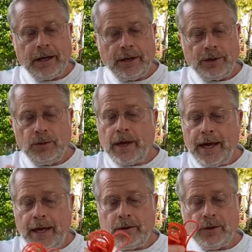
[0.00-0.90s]
You
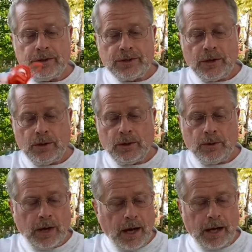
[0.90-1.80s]
can also
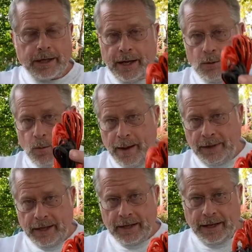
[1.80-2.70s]
get
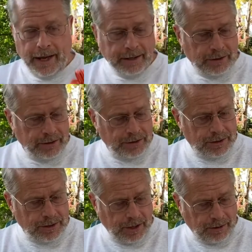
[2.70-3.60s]
webbing connectors
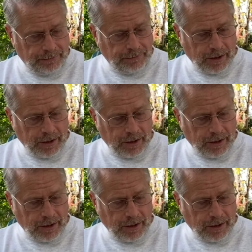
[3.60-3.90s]
if